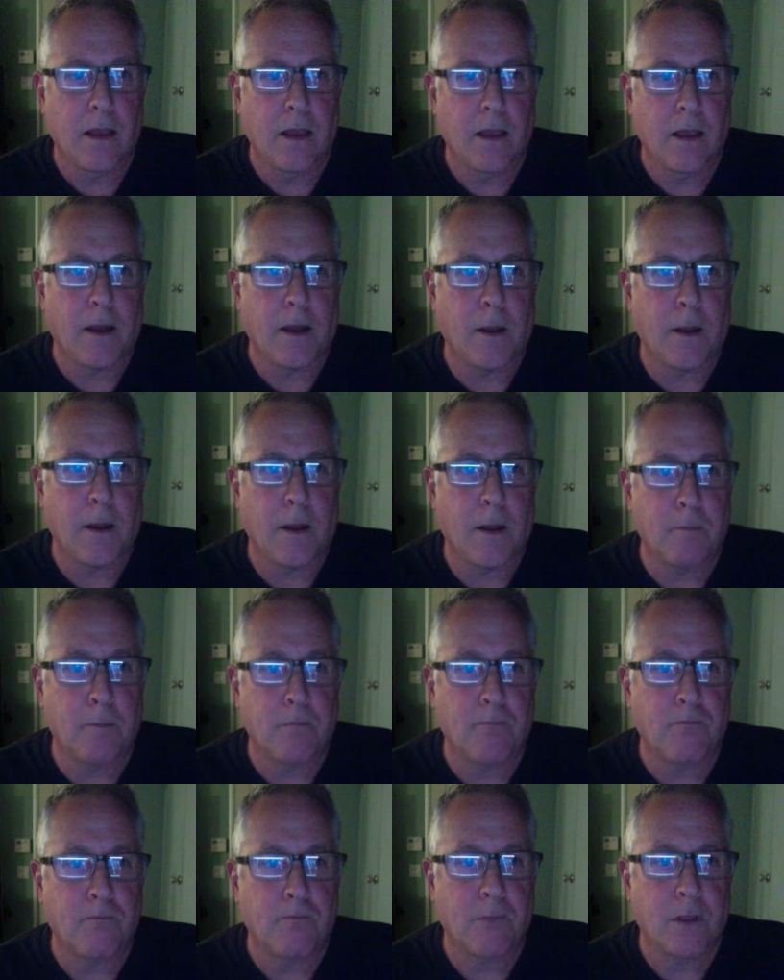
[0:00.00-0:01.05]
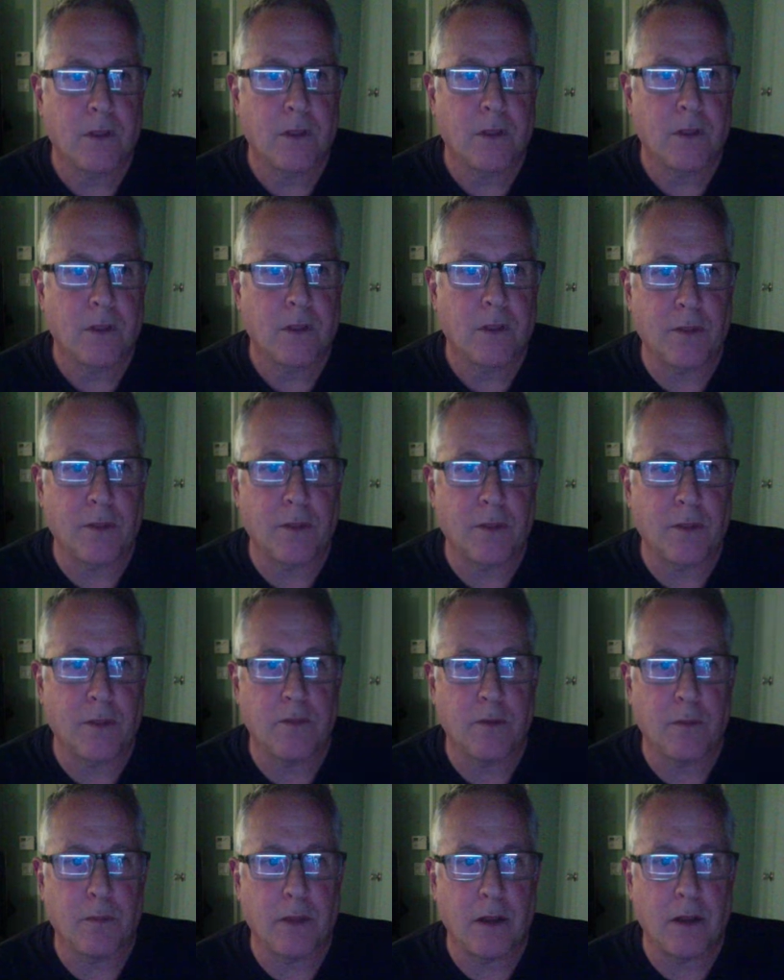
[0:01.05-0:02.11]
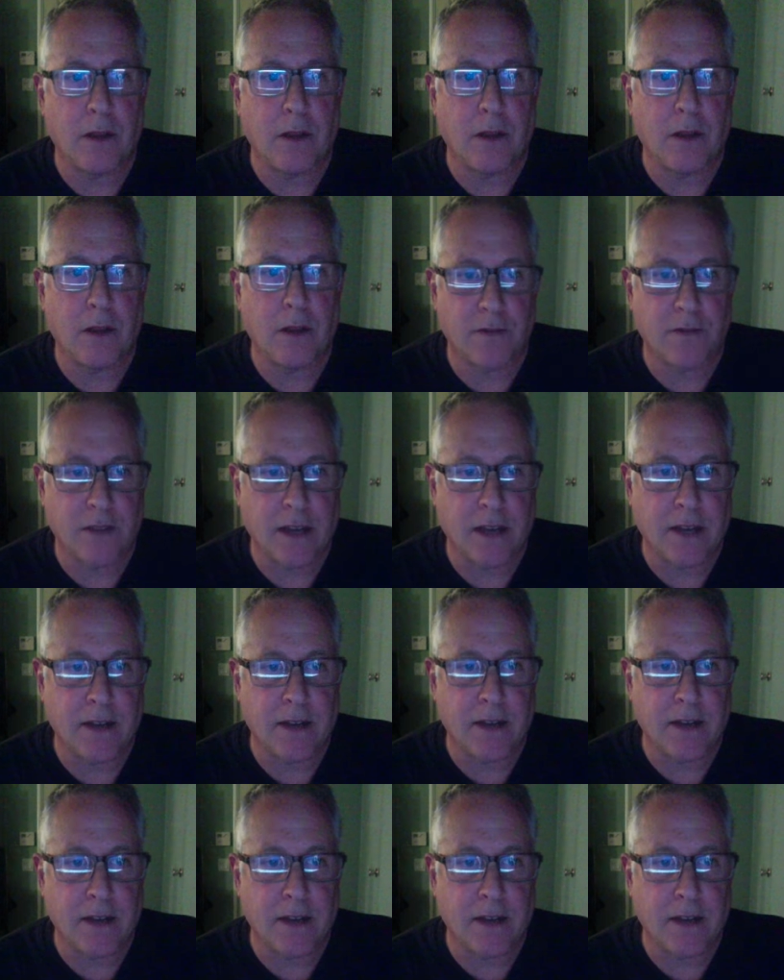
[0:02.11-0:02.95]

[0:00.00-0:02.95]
So I'm thinking it will bounce off of that